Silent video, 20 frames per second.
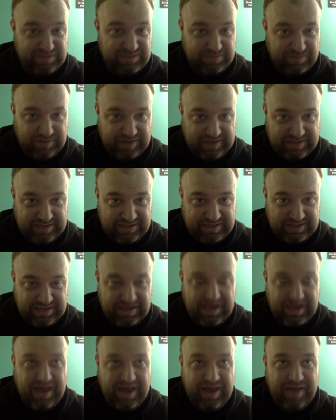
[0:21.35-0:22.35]

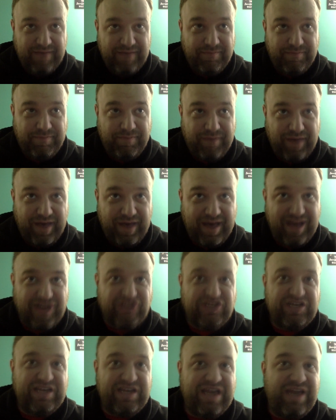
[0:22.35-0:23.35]
present. But
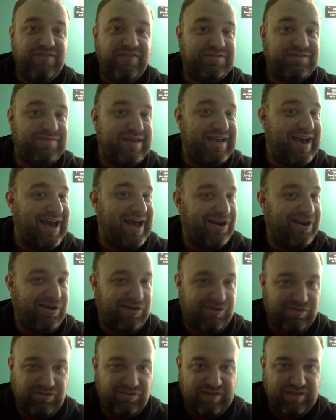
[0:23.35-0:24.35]
she gave it to me kind of
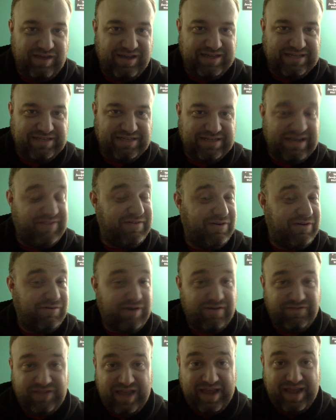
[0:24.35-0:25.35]
early because I was having a
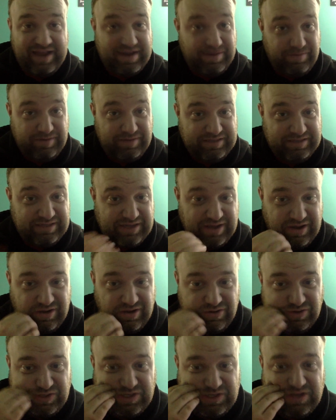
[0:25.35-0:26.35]
rough day a couple weeks
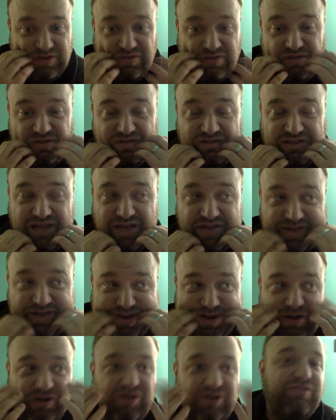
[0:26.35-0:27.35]
ago. So it was kind of
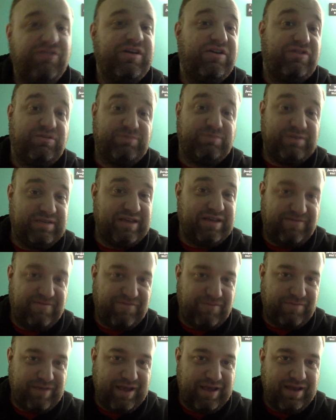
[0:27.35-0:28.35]
like an early Christmas gift
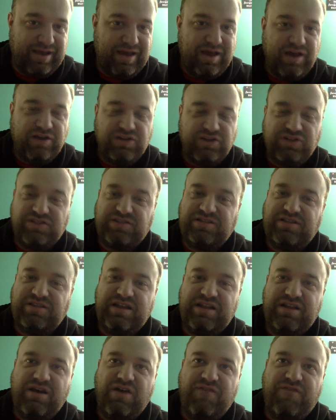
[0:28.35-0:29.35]
for me. Just
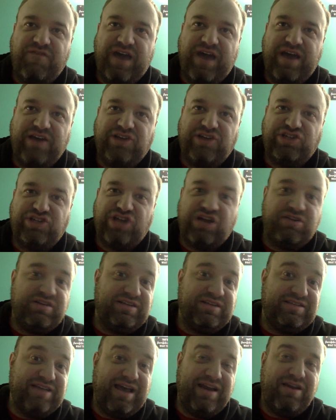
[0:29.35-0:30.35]
didn't know if I shared
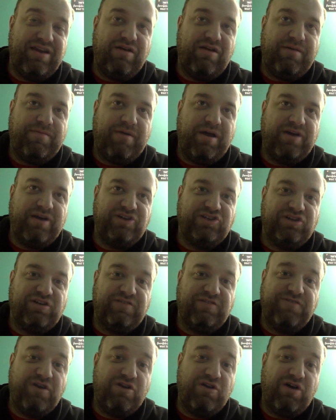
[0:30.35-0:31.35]
this yet. I know I probably shared
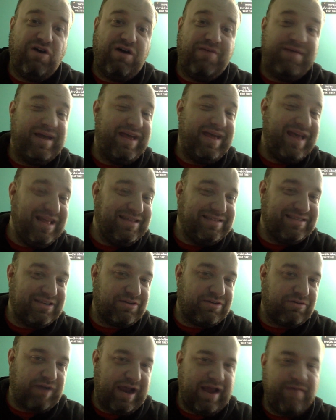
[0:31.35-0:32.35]
a photo on my
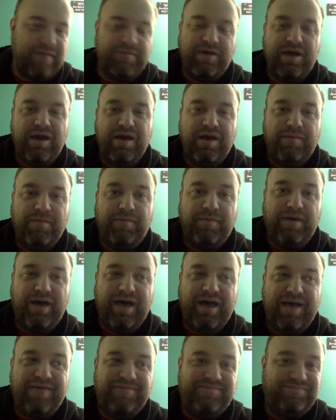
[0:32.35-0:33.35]
Instagram.
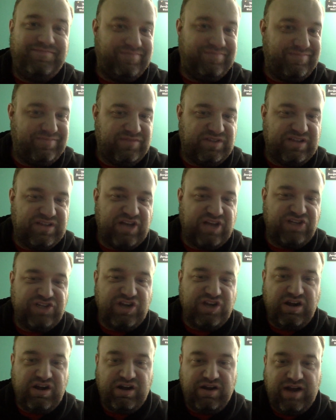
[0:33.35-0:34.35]
But I thought I'd
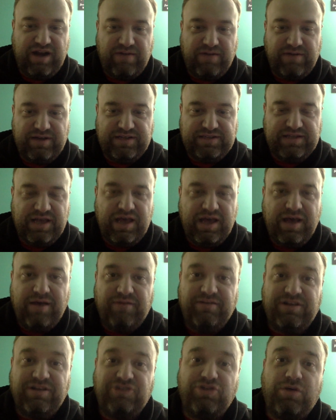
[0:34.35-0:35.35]
share it here anyways.
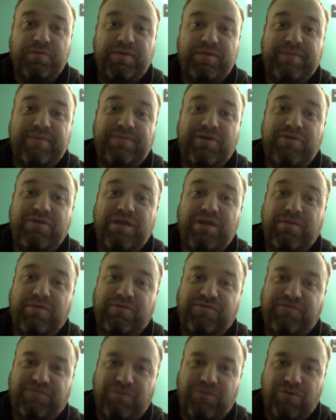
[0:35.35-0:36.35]
Let's open up though number
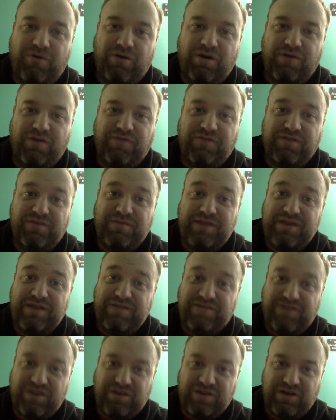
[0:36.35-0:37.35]
four for the mini
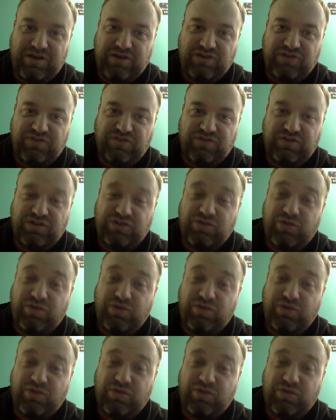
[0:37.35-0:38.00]
Funkos for the